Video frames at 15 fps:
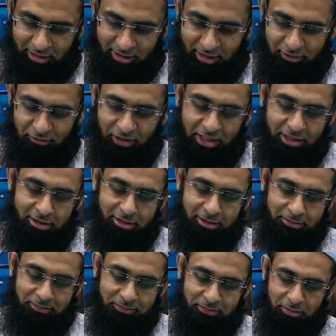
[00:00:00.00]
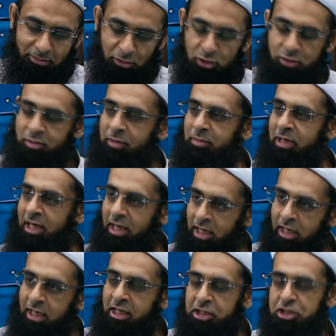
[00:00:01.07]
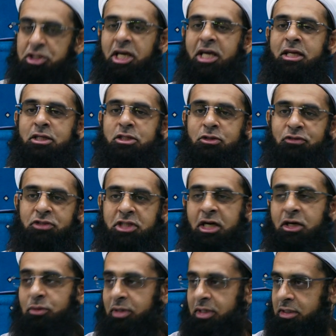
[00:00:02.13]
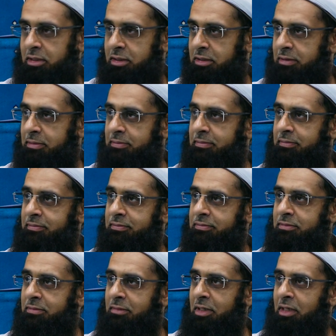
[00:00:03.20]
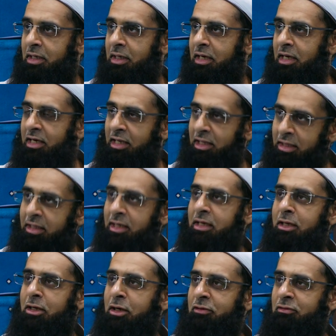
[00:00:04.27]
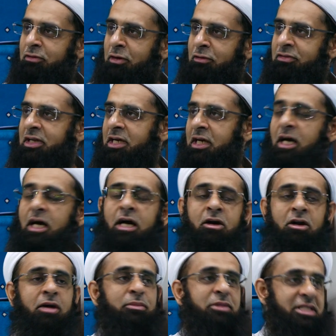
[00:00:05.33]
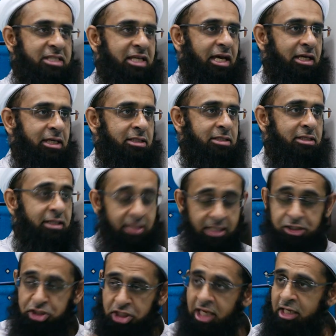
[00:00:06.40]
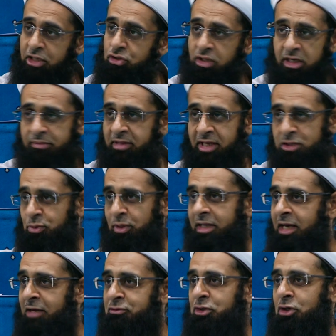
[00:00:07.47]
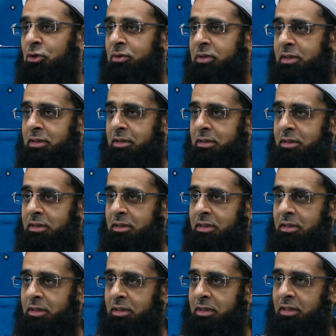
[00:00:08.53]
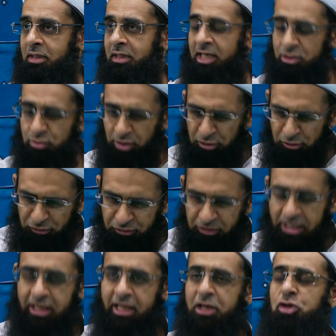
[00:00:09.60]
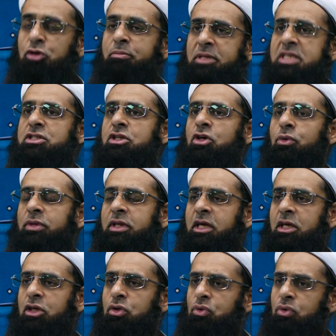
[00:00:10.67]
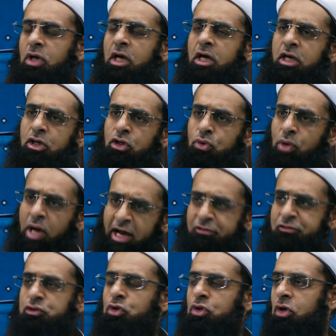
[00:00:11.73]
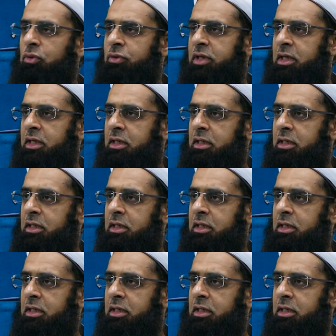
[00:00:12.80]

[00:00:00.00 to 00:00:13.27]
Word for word: In fact, most people are in chains of shahwat and they think of, of their haram desires. They're chained to them, that's why they have to go there. That's why you feel like you must go there. You, you have to go there.